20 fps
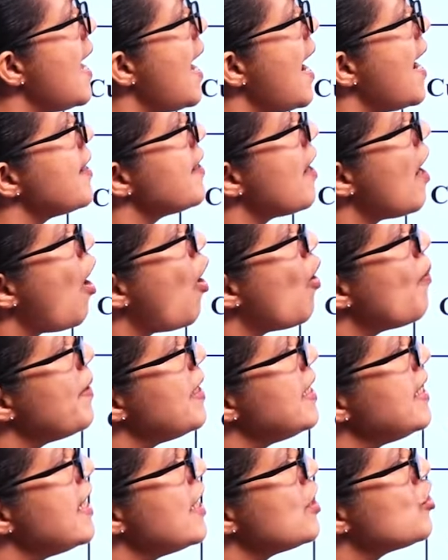And how
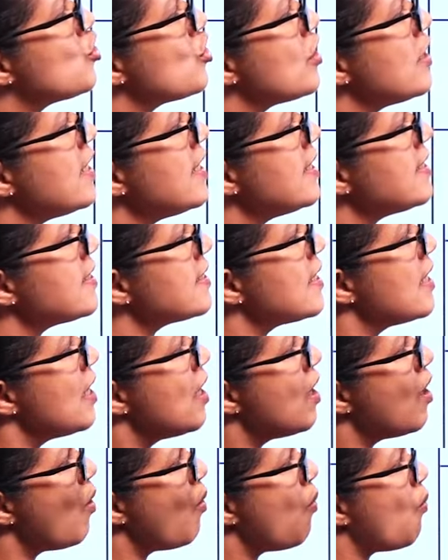many edges?
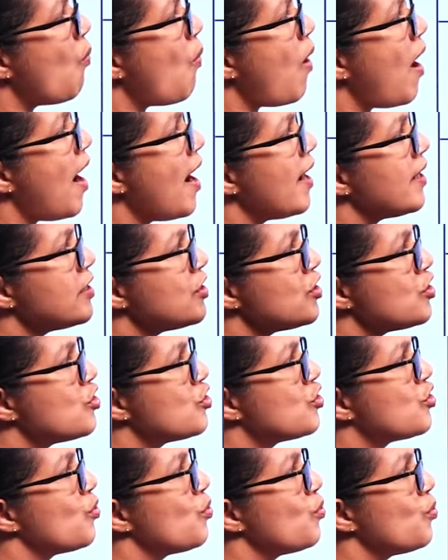1,
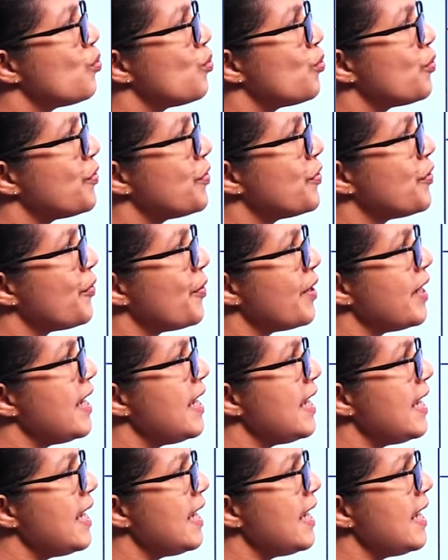2,
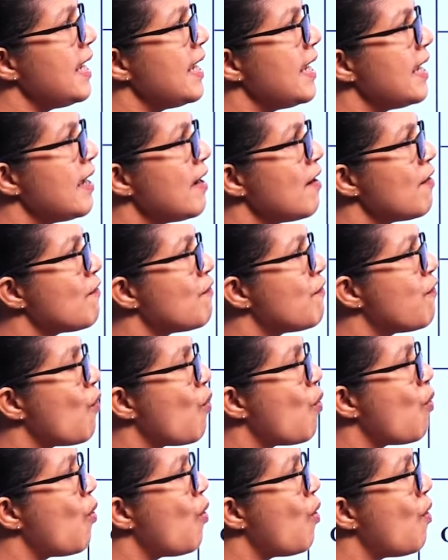3,
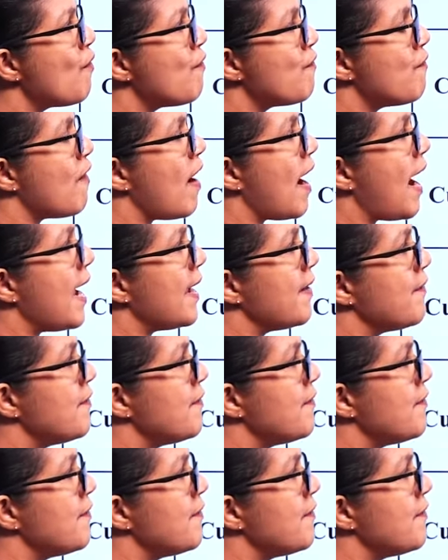4, 5,